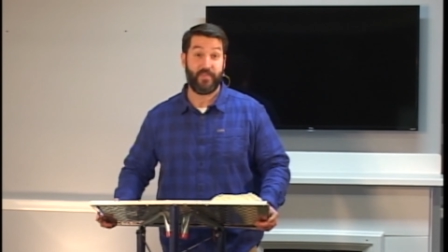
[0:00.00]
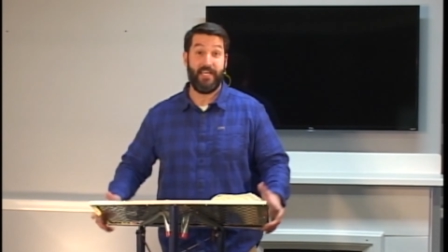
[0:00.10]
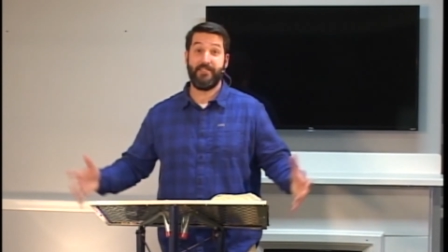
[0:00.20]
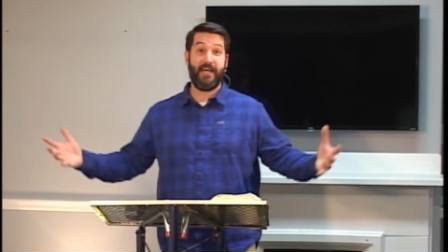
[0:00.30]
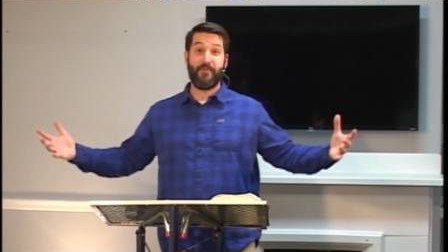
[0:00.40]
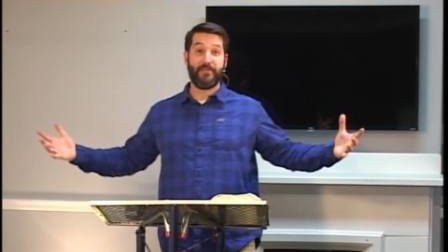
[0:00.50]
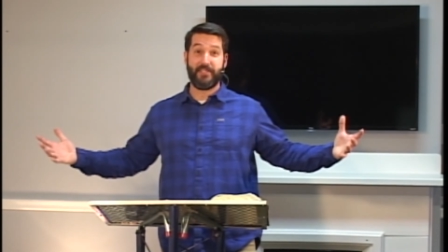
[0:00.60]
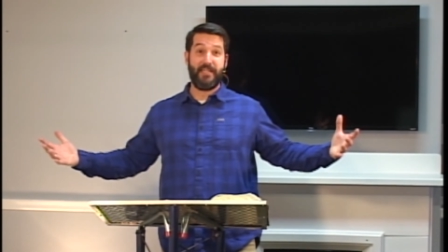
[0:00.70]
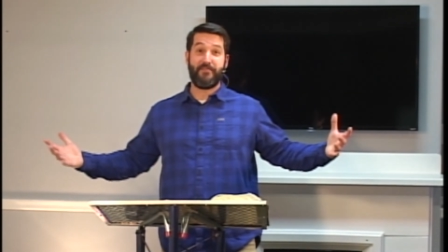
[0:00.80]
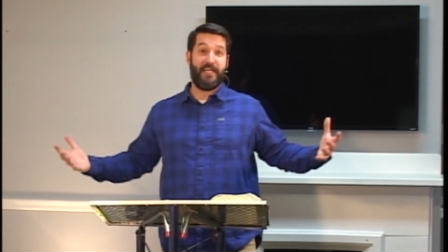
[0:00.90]
Isn't that a
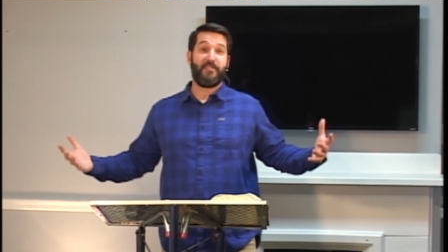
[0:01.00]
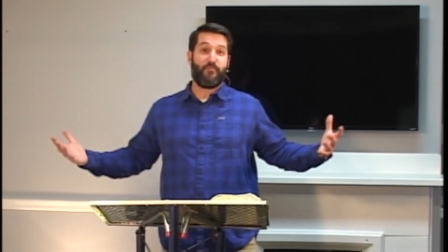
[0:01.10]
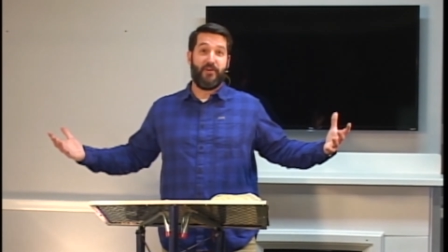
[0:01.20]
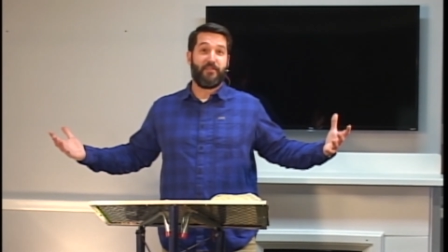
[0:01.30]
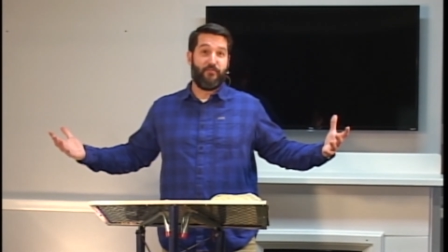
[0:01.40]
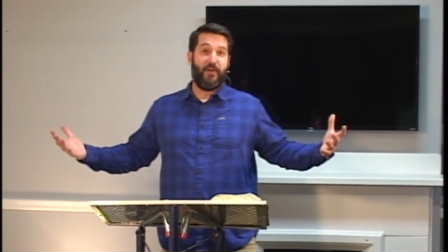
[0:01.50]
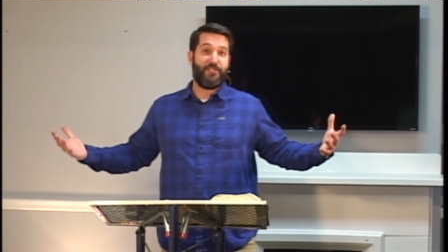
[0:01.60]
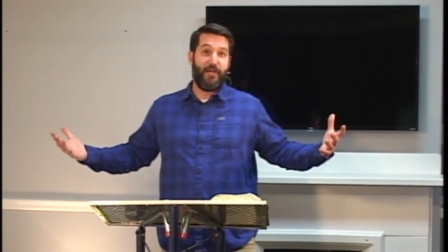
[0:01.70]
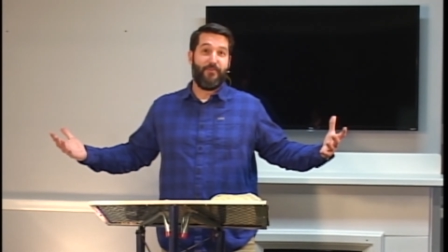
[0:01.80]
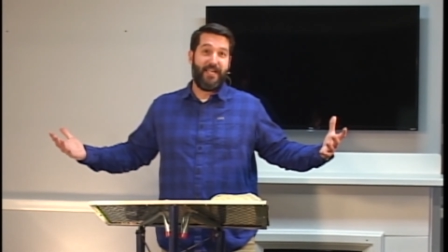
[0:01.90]
relief? That's a breath of
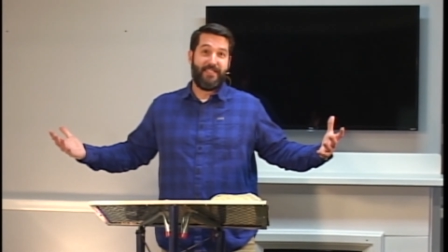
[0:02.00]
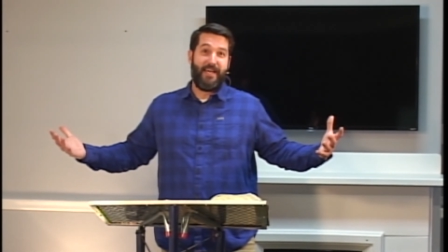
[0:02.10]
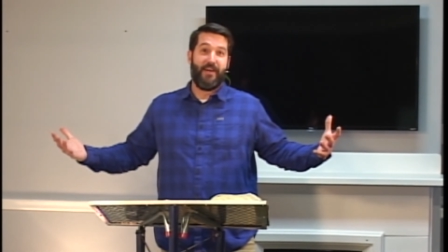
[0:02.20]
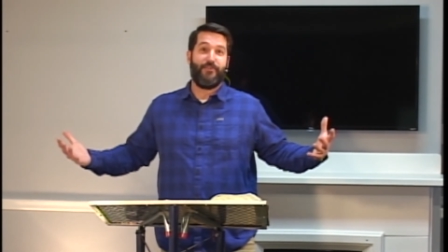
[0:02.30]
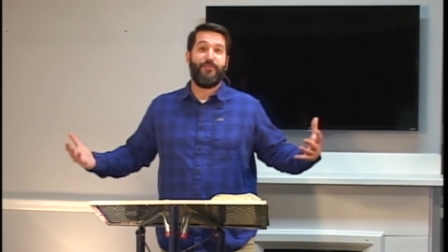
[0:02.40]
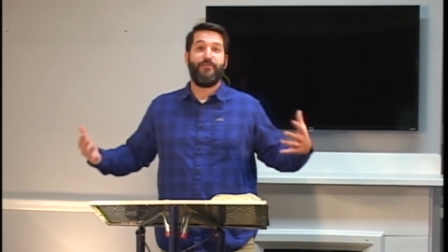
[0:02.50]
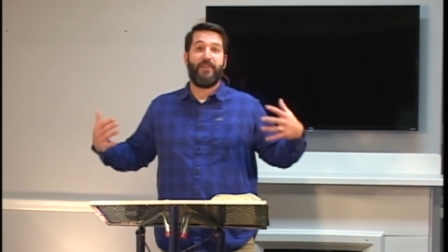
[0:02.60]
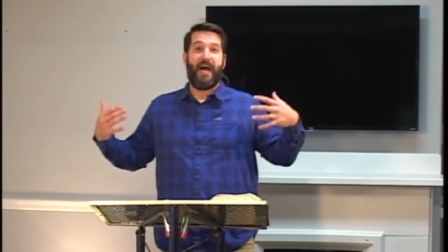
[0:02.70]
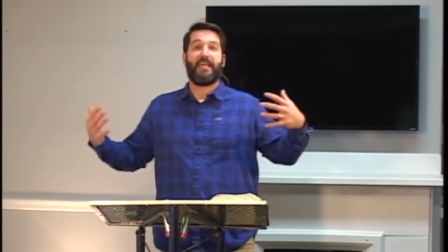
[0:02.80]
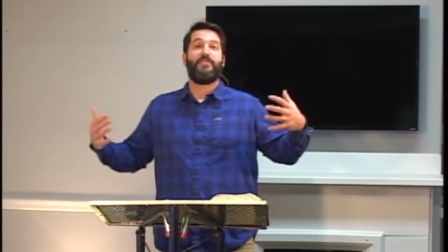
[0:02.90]
fresh air right there. You do
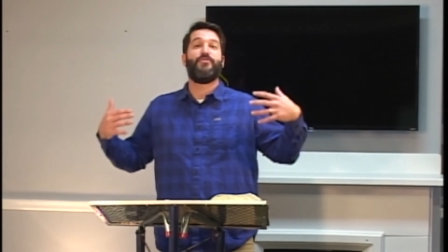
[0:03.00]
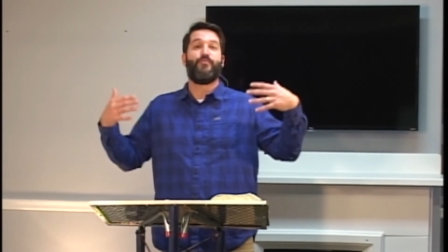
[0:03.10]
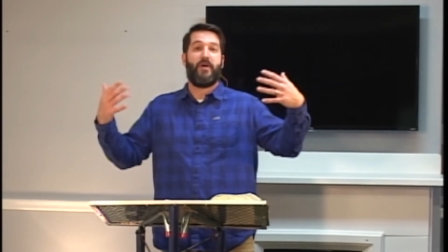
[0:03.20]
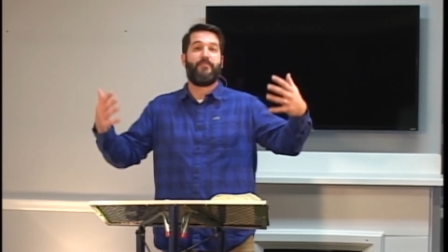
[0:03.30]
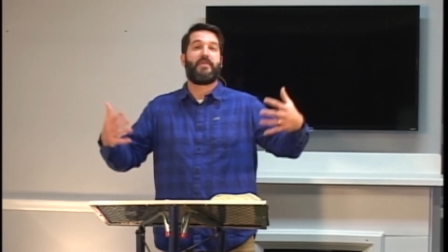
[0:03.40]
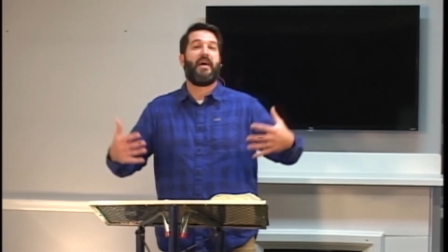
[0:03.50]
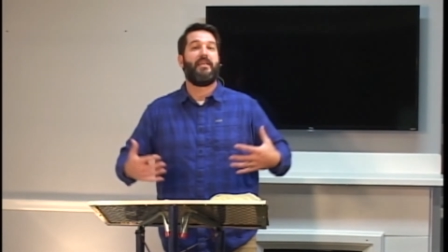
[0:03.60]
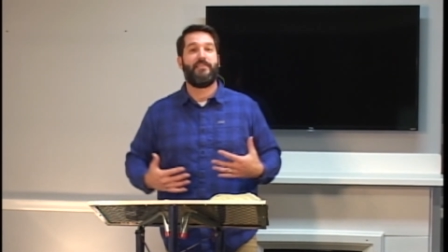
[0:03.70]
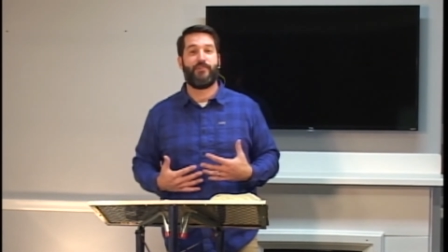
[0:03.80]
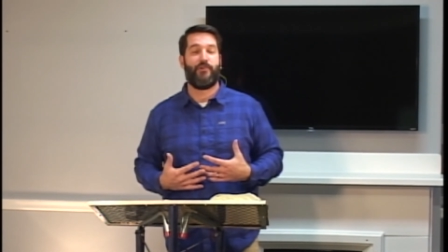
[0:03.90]
not get to dwell with God
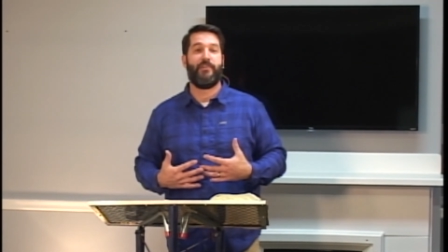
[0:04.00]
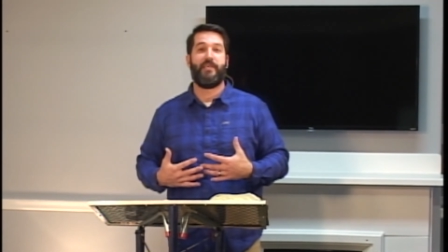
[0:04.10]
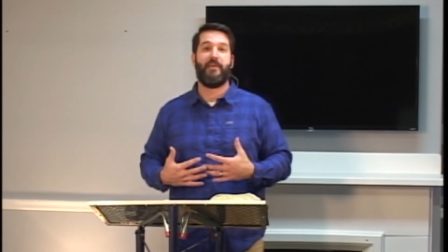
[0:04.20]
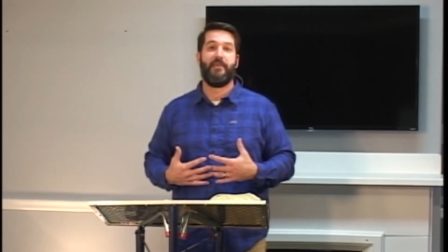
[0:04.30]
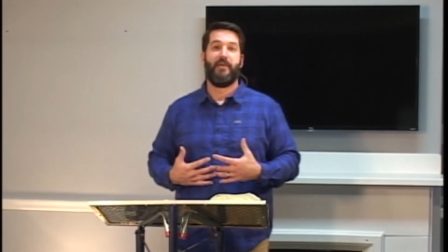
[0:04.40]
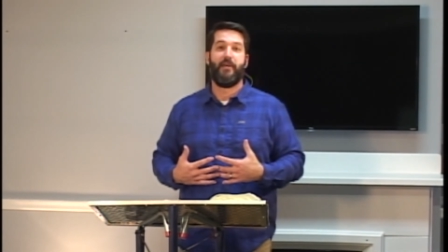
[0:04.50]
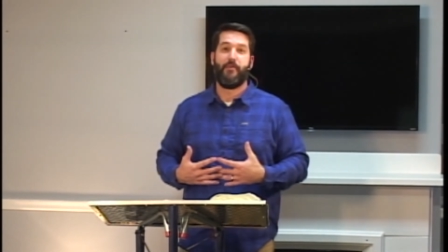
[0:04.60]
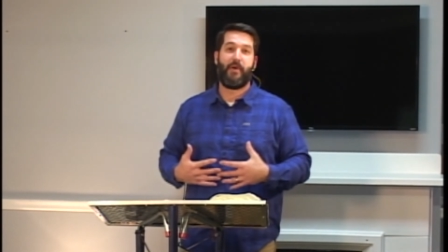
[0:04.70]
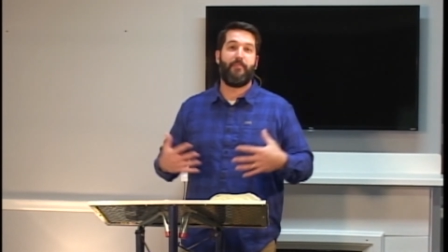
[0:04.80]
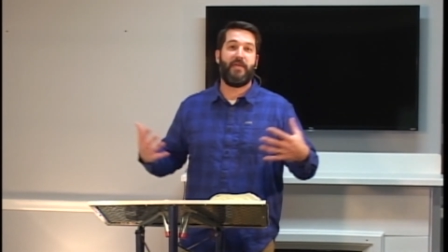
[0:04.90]
in eternity
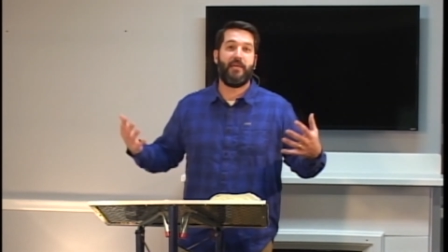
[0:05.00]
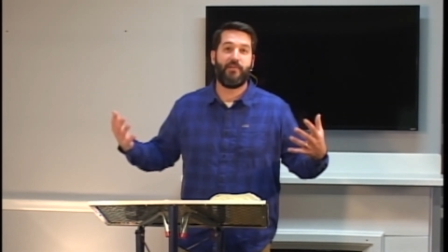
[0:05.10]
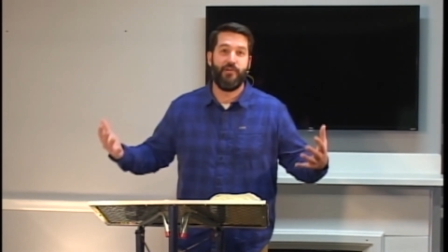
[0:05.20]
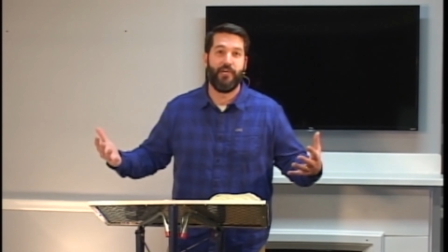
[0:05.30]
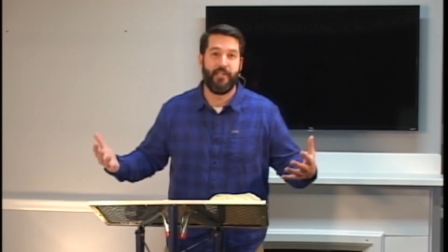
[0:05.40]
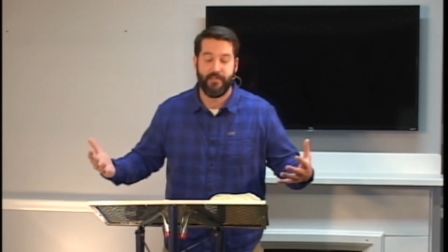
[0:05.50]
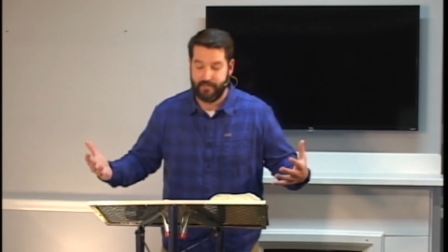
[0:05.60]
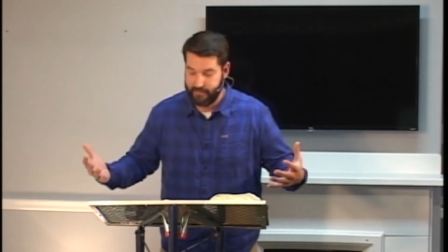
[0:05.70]
by being good.